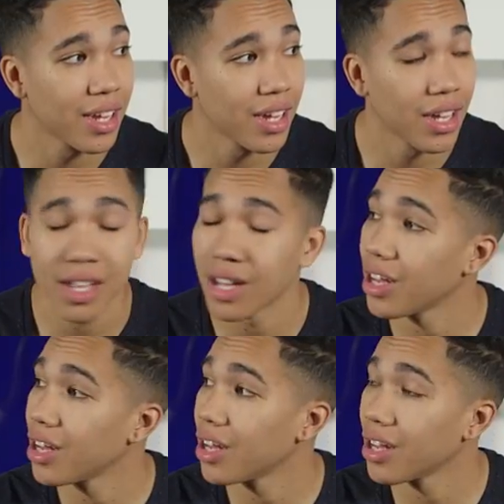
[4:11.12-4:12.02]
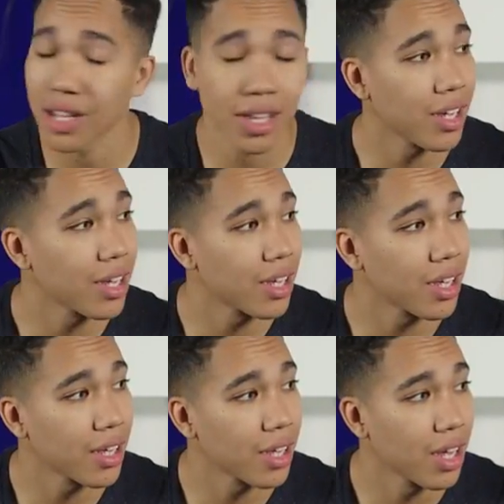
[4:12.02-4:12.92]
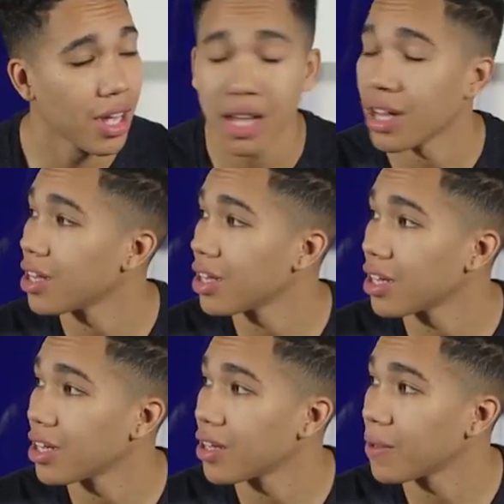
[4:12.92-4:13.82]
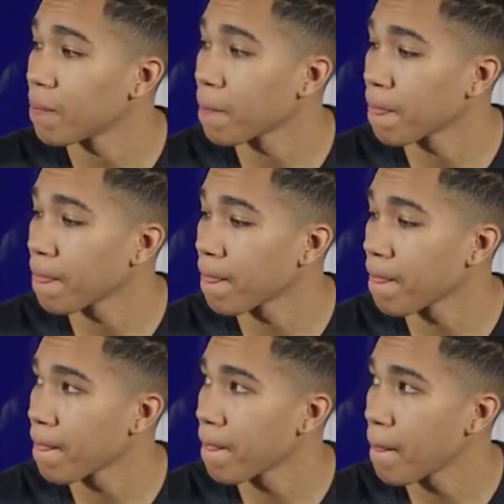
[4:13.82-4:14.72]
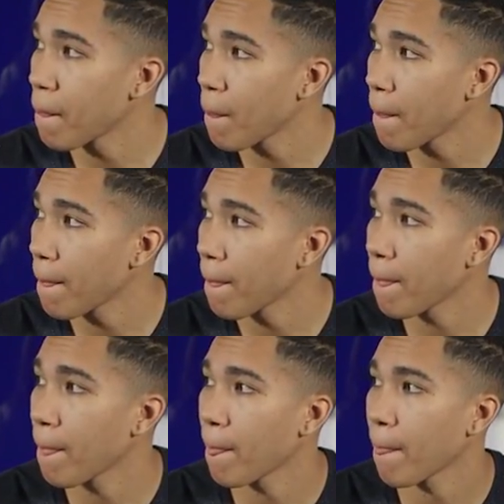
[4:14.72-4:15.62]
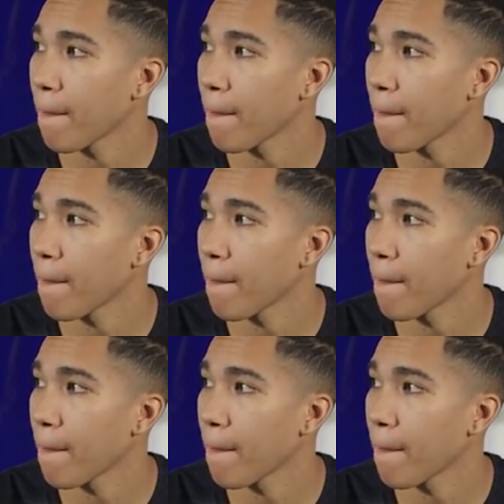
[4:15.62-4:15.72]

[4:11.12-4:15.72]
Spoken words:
This person isn't speaking.